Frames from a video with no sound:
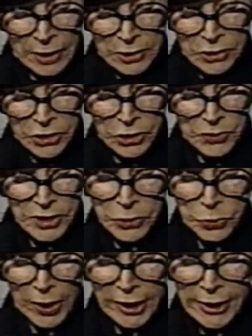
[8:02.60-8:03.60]
She was
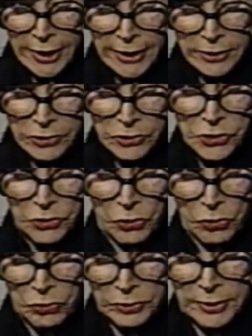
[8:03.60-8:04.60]
28 years
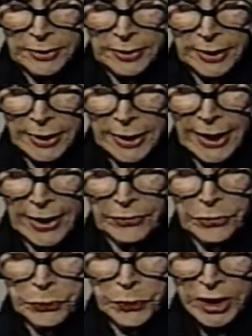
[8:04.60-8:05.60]
old and
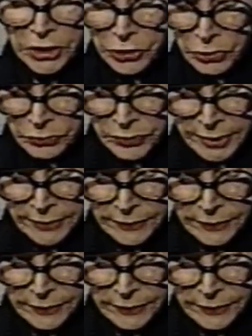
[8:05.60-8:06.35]
had three children.